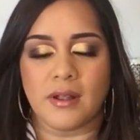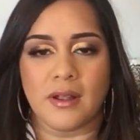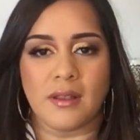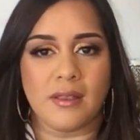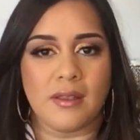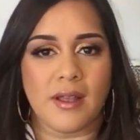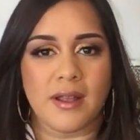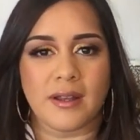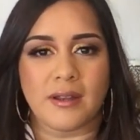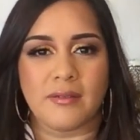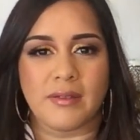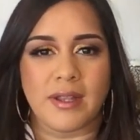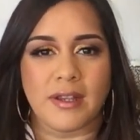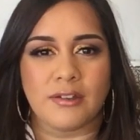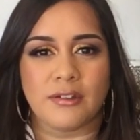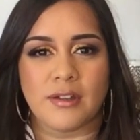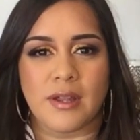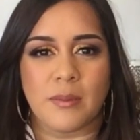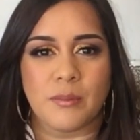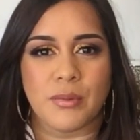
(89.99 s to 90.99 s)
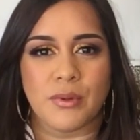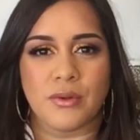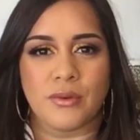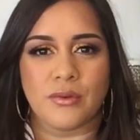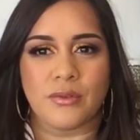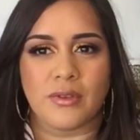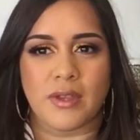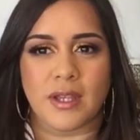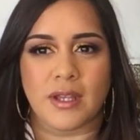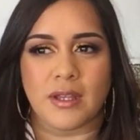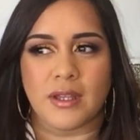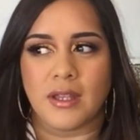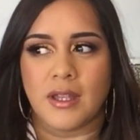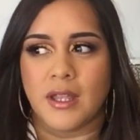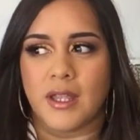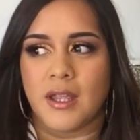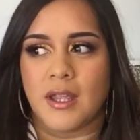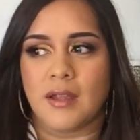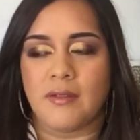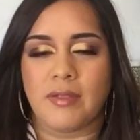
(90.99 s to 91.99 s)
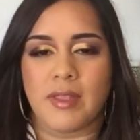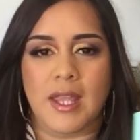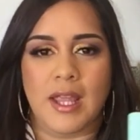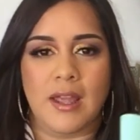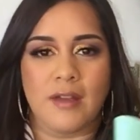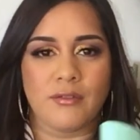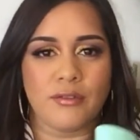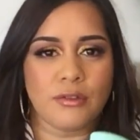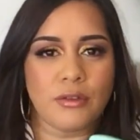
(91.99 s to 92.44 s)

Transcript: a lot of like shampoos, like if they have